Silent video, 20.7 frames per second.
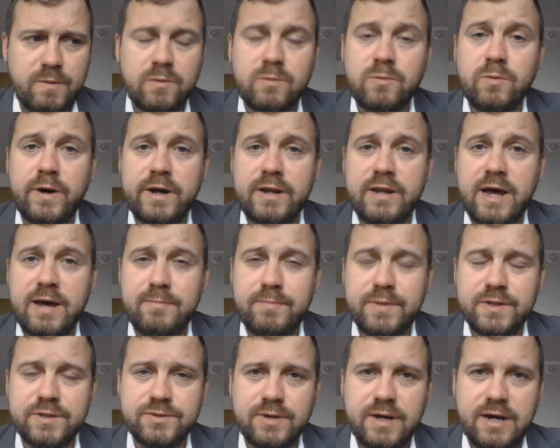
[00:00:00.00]
we were quite
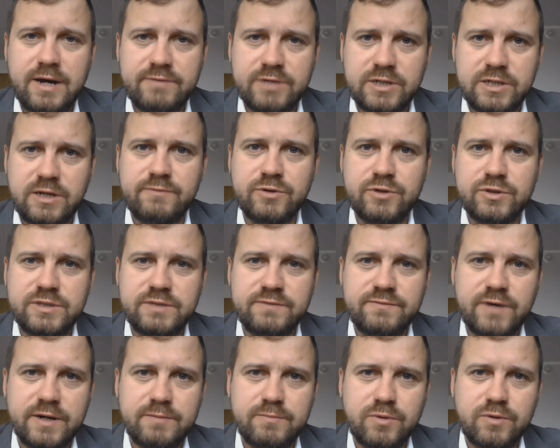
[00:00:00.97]
happy to have a
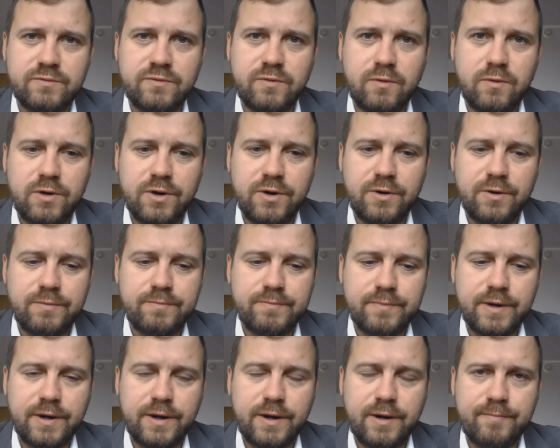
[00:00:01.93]
diversified portfolio
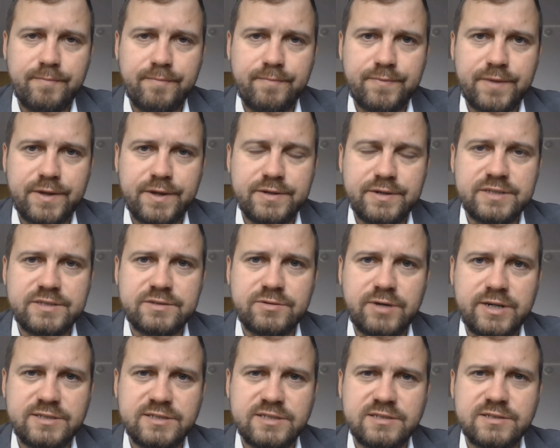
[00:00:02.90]
in this
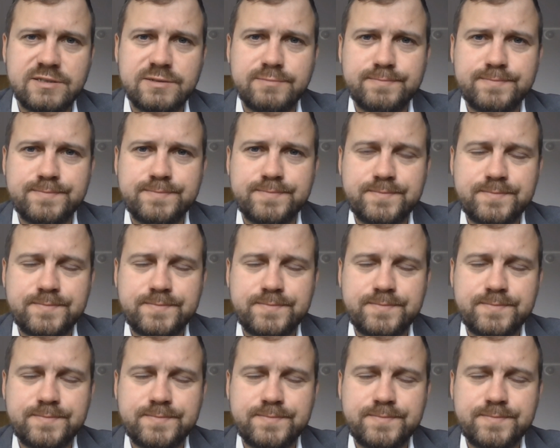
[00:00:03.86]
crisis.